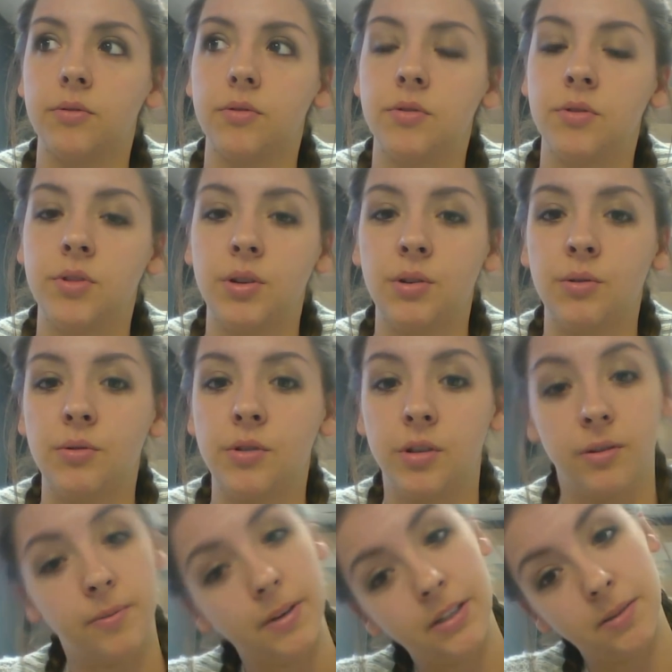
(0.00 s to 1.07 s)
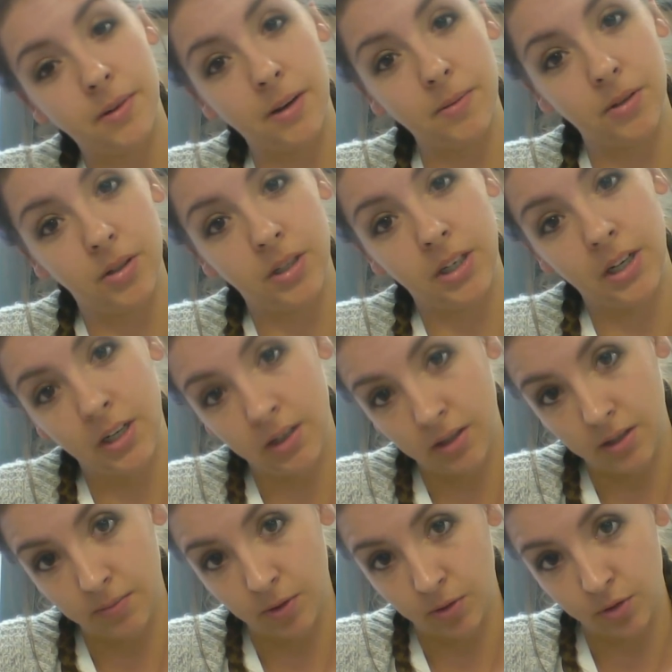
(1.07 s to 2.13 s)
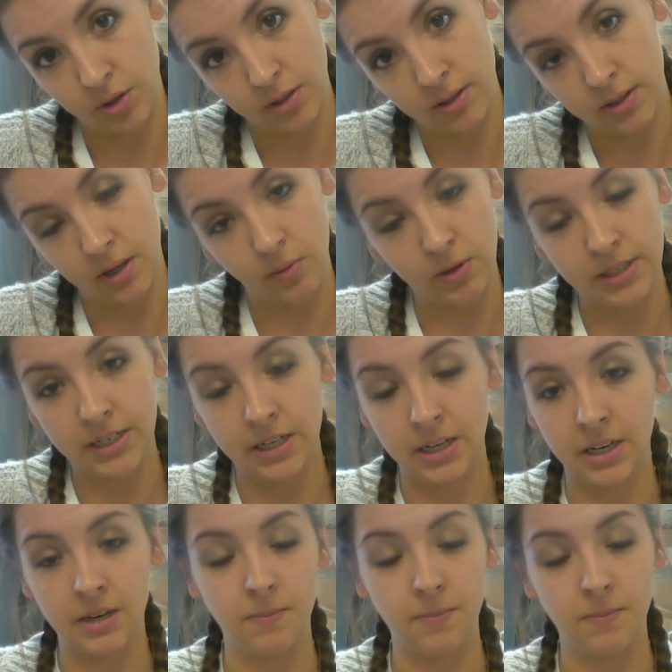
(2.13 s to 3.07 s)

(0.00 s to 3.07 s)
do to the best of my ability the motions that we did.